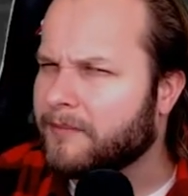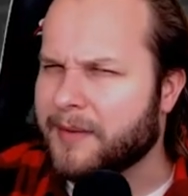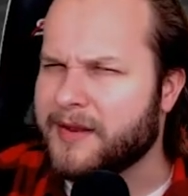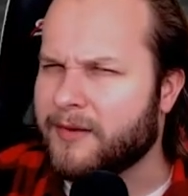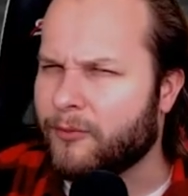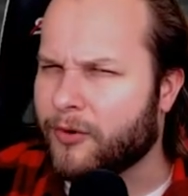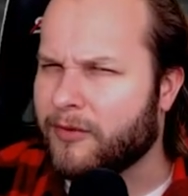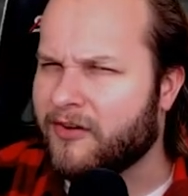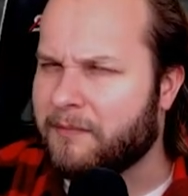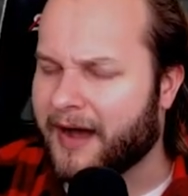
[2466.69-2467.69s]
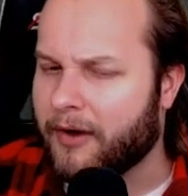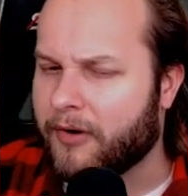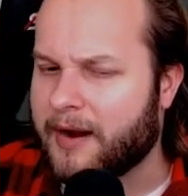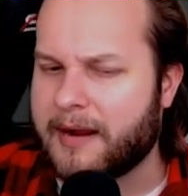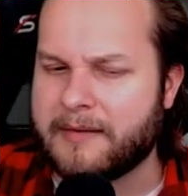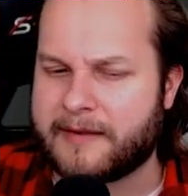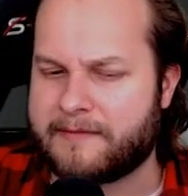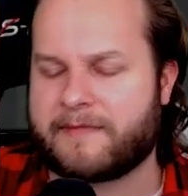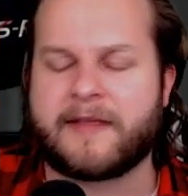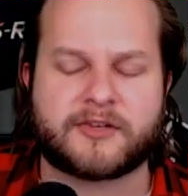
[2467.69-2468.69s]
Maybe didn't work well with Bioware. I, I,
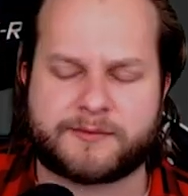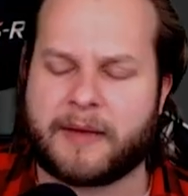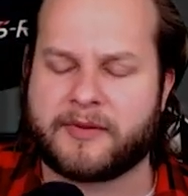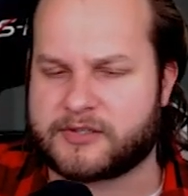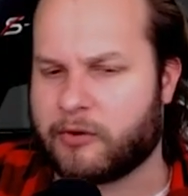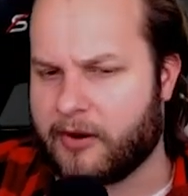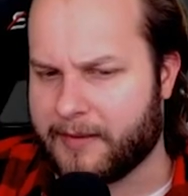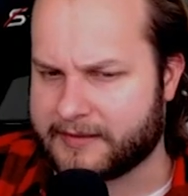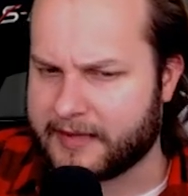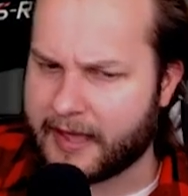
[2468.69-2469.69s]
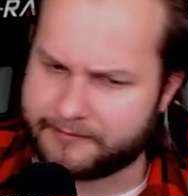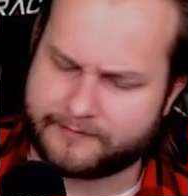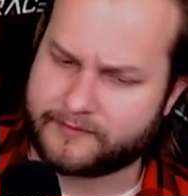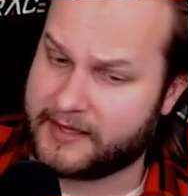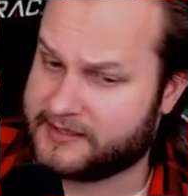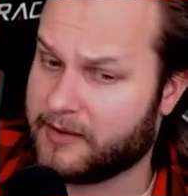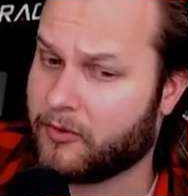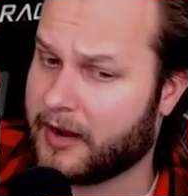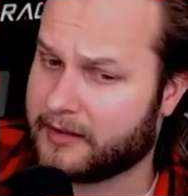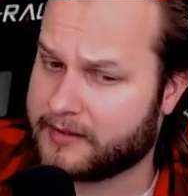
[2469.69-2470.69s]
I think there's probably a story about that
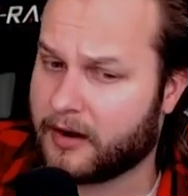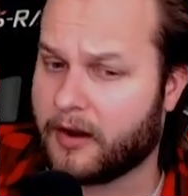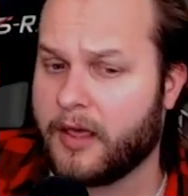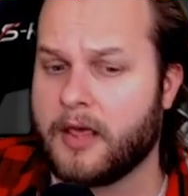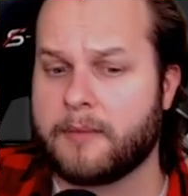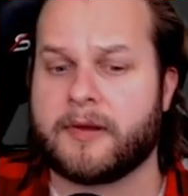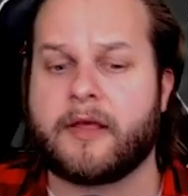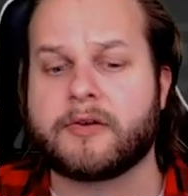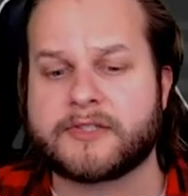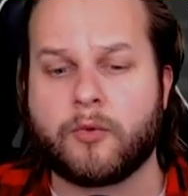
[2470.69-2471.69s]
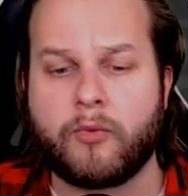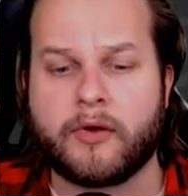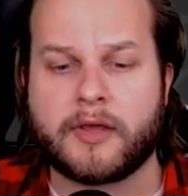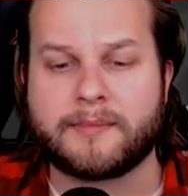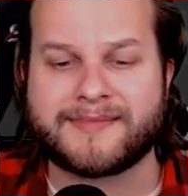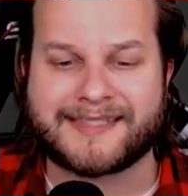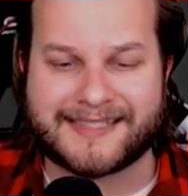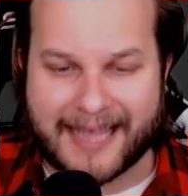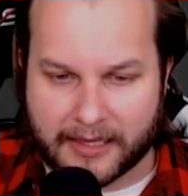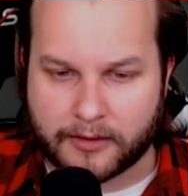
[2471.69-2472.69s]
somewhere out there. But also William
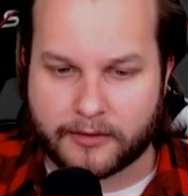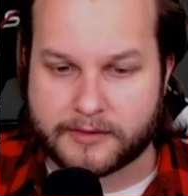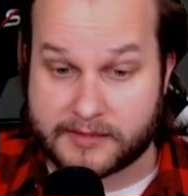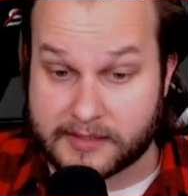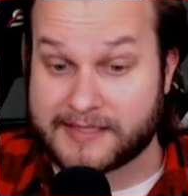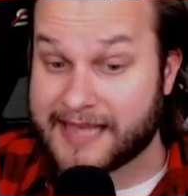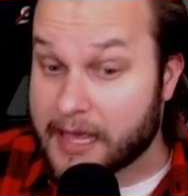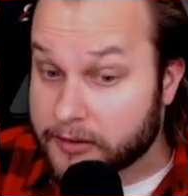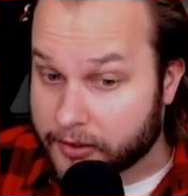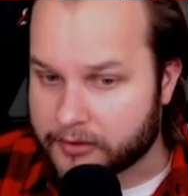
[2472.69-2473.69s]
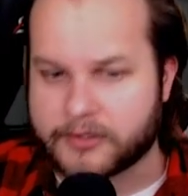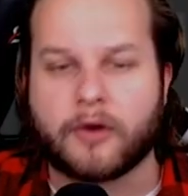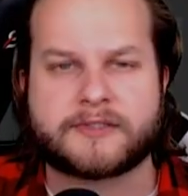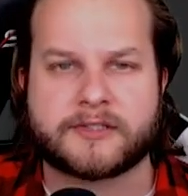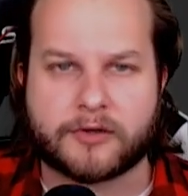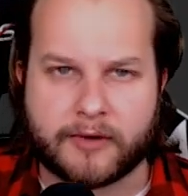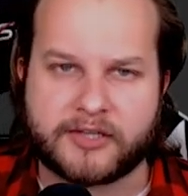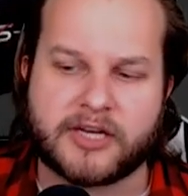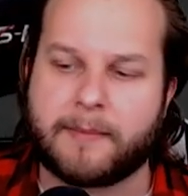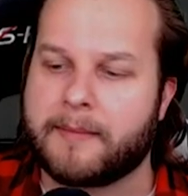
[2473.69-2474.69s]
Salyers Salyers also does a great
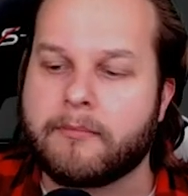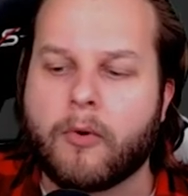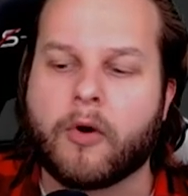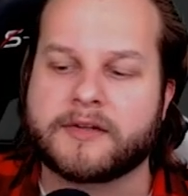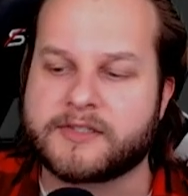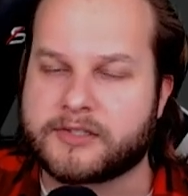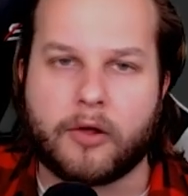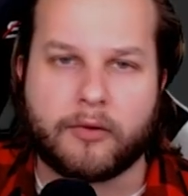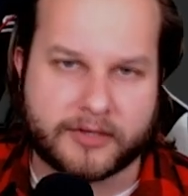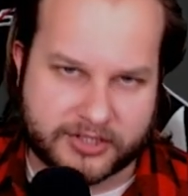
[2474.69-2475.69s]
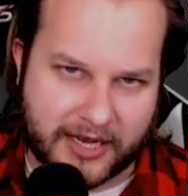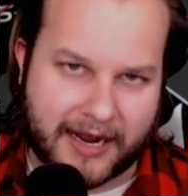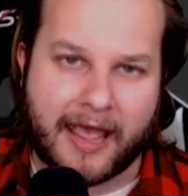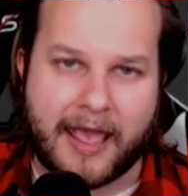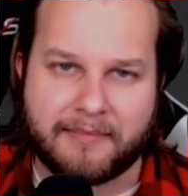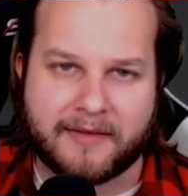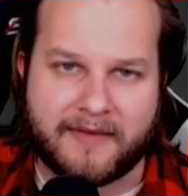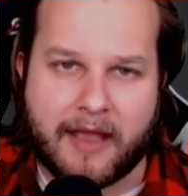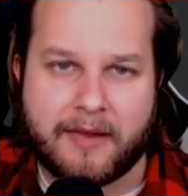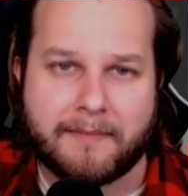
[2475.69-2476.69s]
job. But Mordin said, I am the
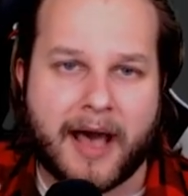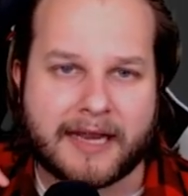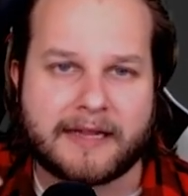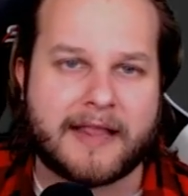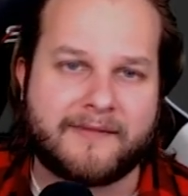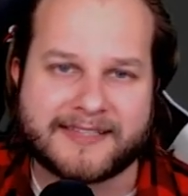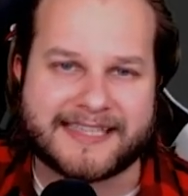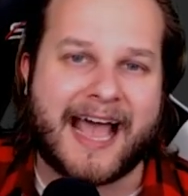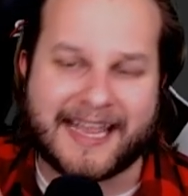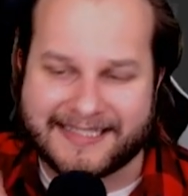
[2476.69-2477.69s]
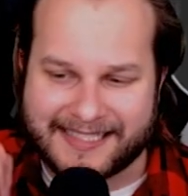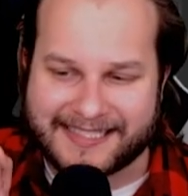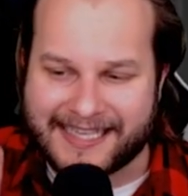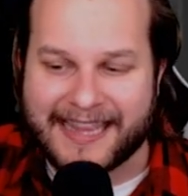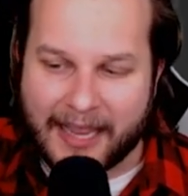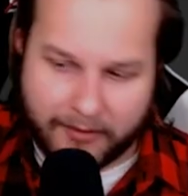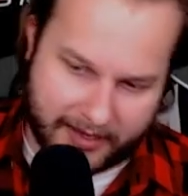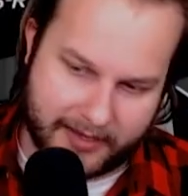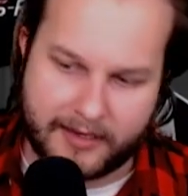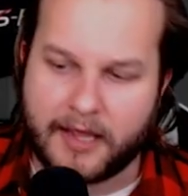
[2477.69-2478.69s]
very model of a scientist
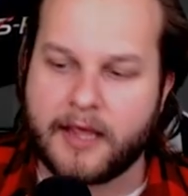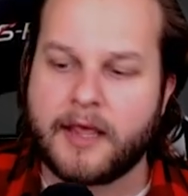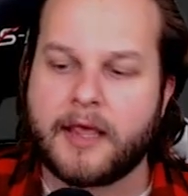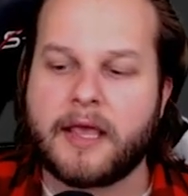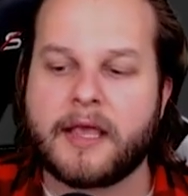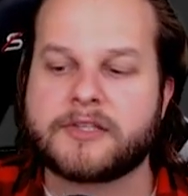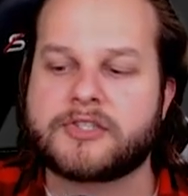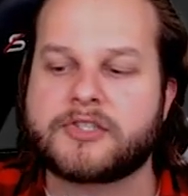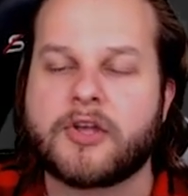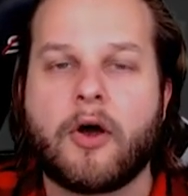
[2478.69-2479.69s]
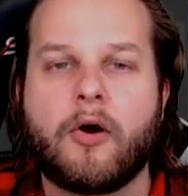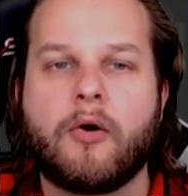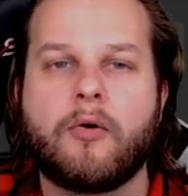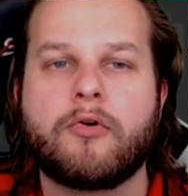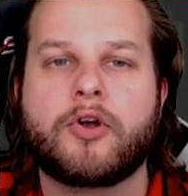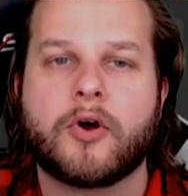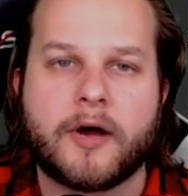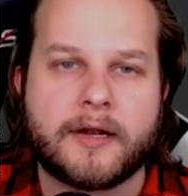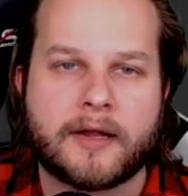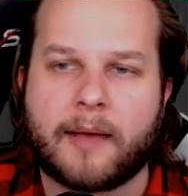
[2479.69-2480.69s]
Salarian. He is so
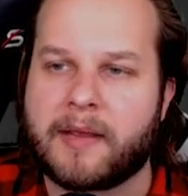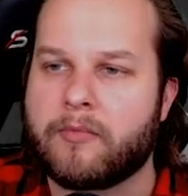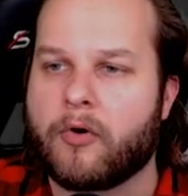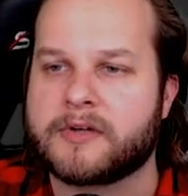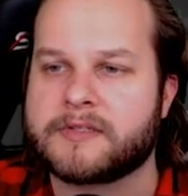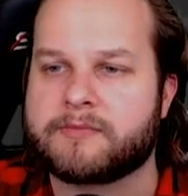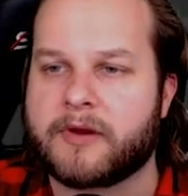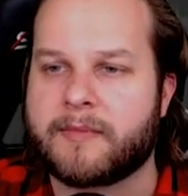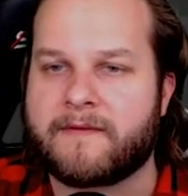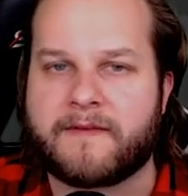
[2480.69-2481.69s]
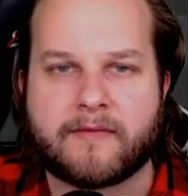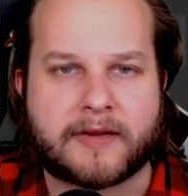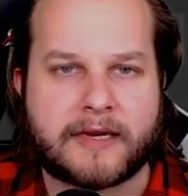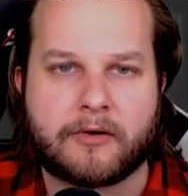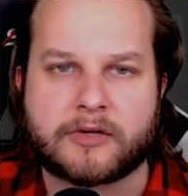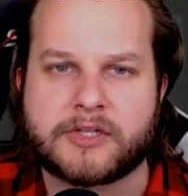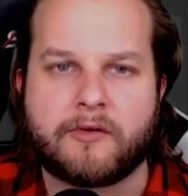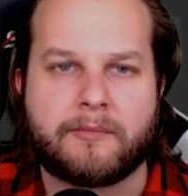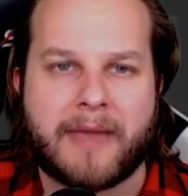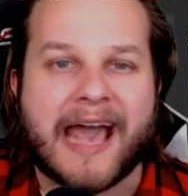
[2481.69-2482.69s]
good. I mean, Mordin's one of my favorite characters in
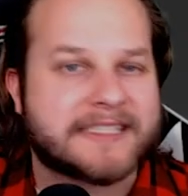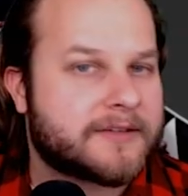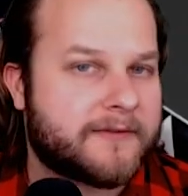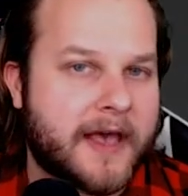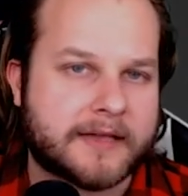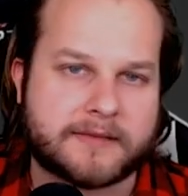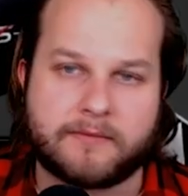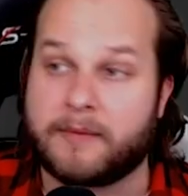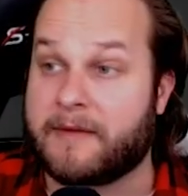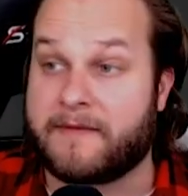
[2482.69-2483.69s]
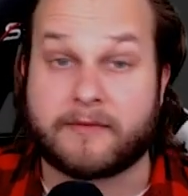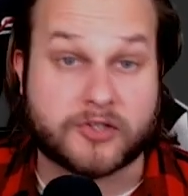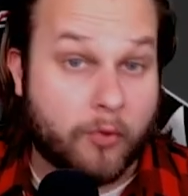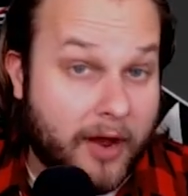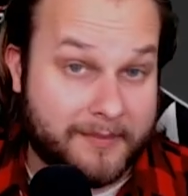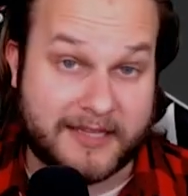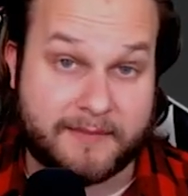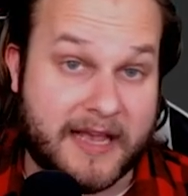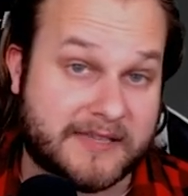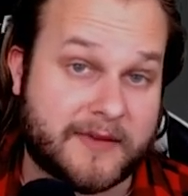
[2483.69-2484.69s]
all of Mass Effect. One of my favorite squad mates in
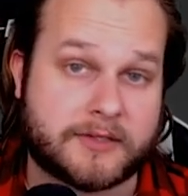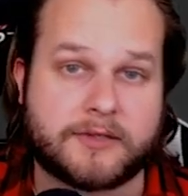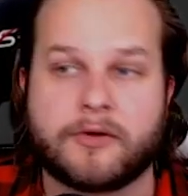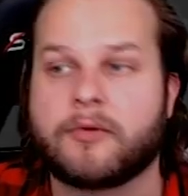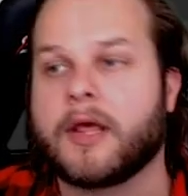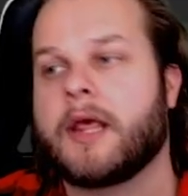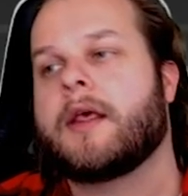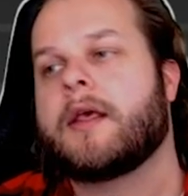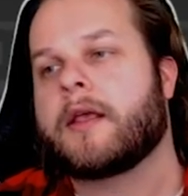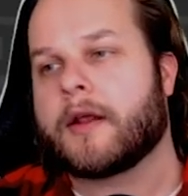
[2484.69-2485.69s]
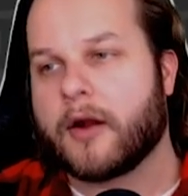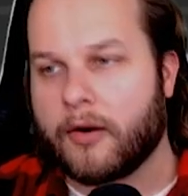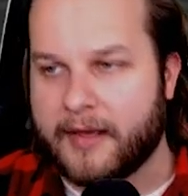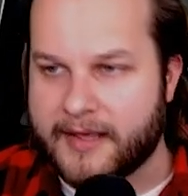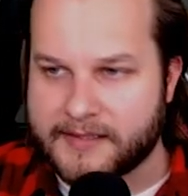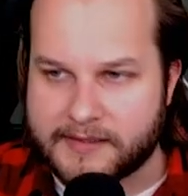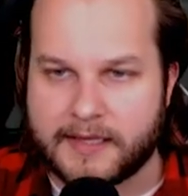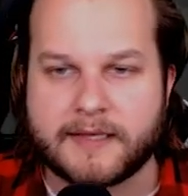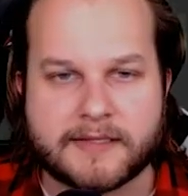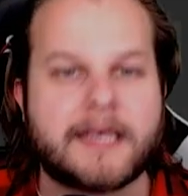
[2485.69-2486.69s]
Mass Effect 2. You know, his
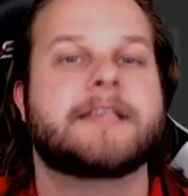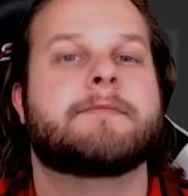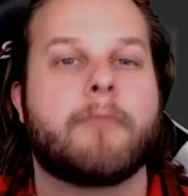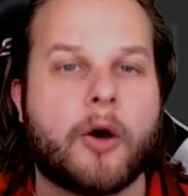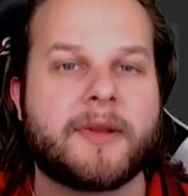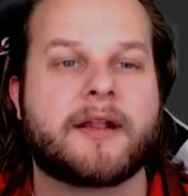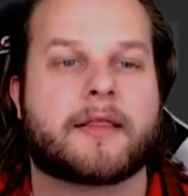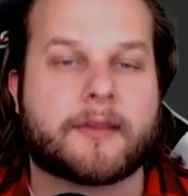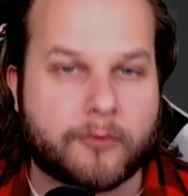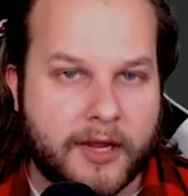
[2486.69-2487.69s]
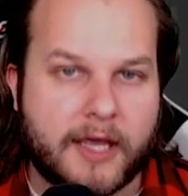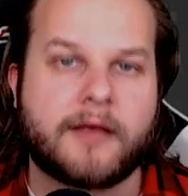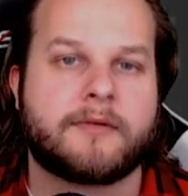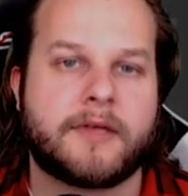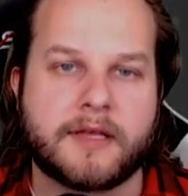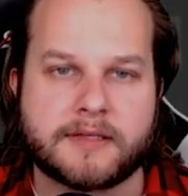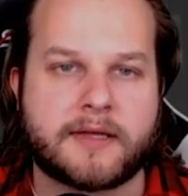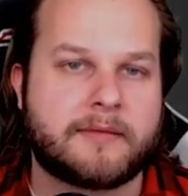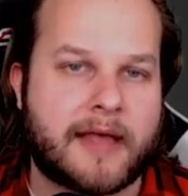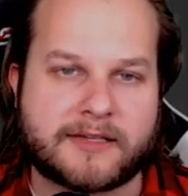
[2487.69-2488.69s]
his his moment in three
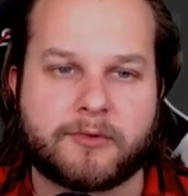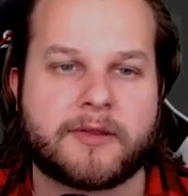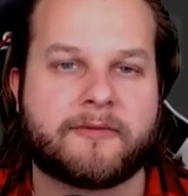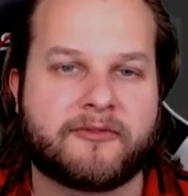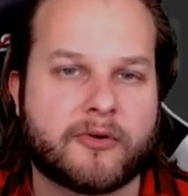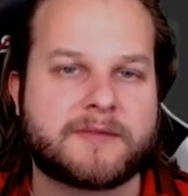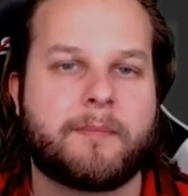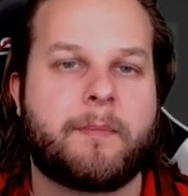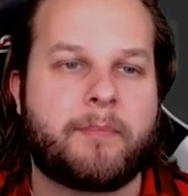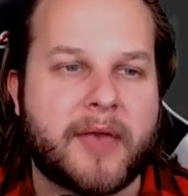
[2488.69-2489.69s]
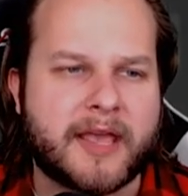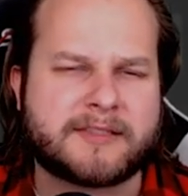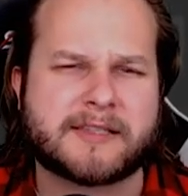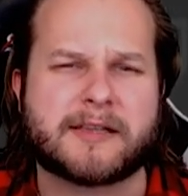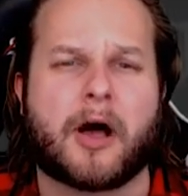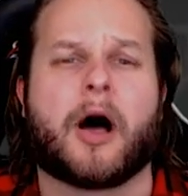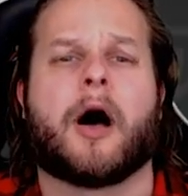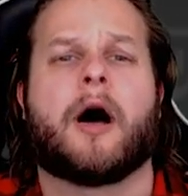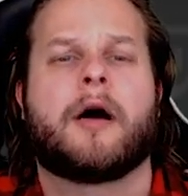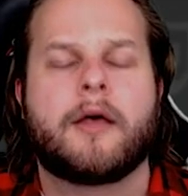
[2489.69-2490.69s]
is that's one of the first big just
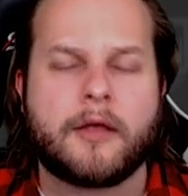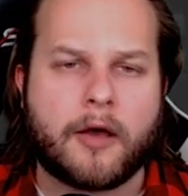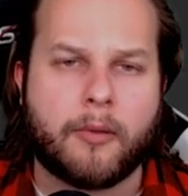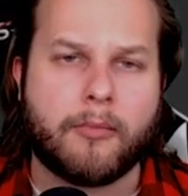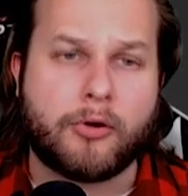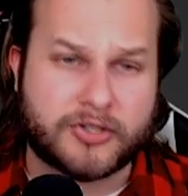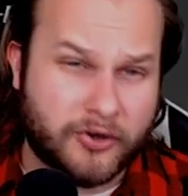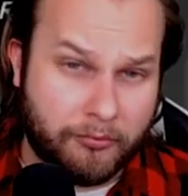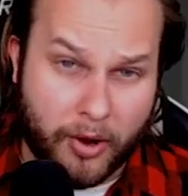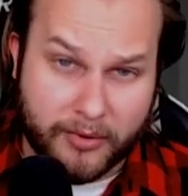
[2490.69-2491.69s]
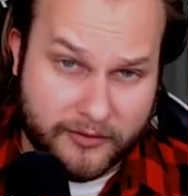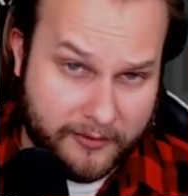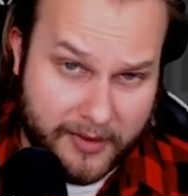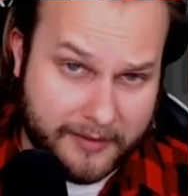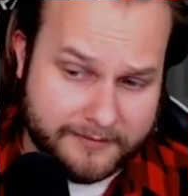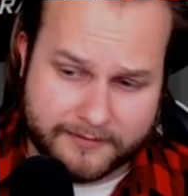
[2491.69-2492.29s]
oh, emotional moments for me.